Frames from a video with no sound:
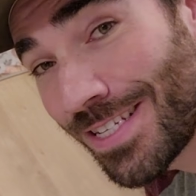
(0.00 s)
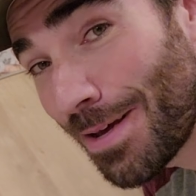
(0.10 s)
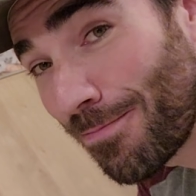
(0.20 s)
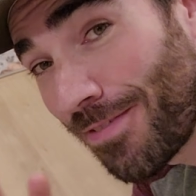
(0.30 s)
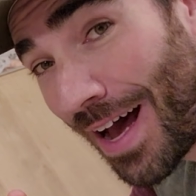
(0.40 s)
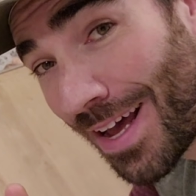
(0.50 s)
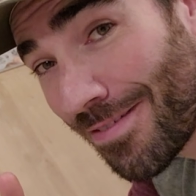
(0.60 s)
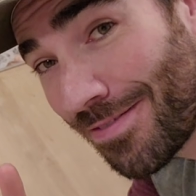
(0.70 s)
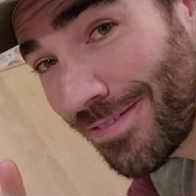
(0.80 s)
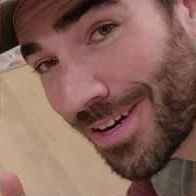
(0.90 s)
Step
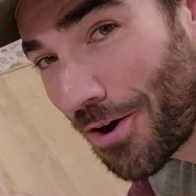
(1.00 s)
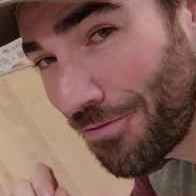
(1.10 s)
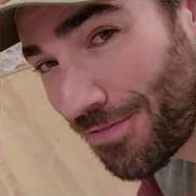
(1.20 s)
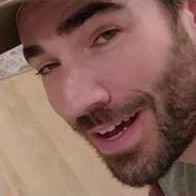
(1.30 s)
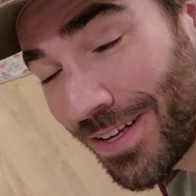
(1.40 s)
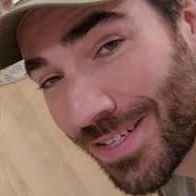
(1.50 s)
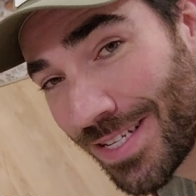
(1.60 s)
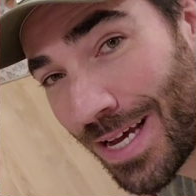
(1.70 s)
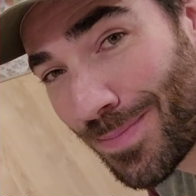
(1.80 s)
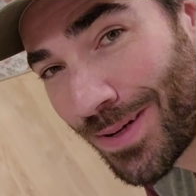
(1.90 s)
5, our final
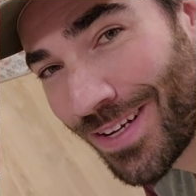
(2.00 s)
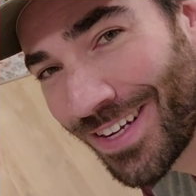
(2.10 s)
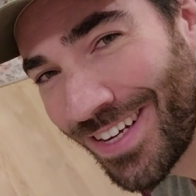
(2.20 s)
step,